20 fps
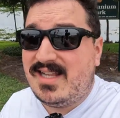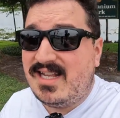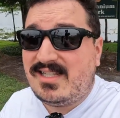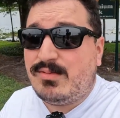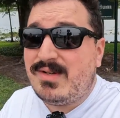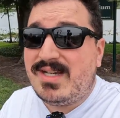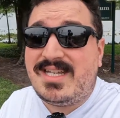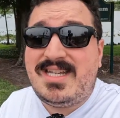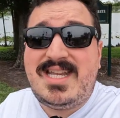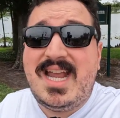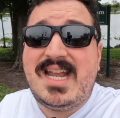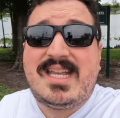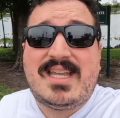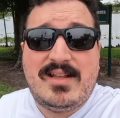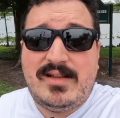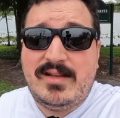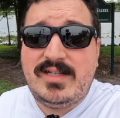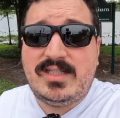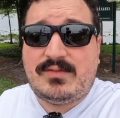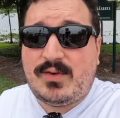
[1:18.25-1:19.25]
That's
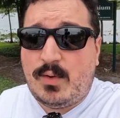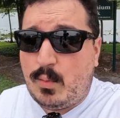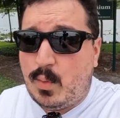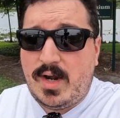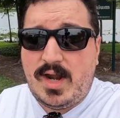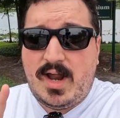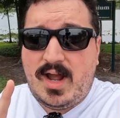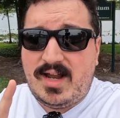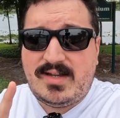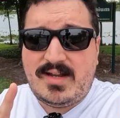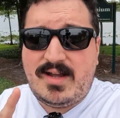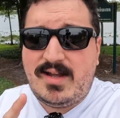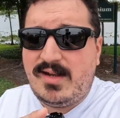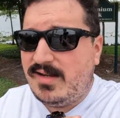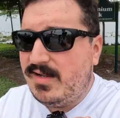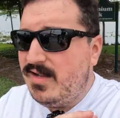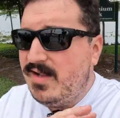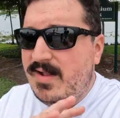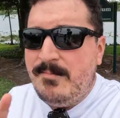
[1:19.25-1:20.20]
ridiculous for one hot dog.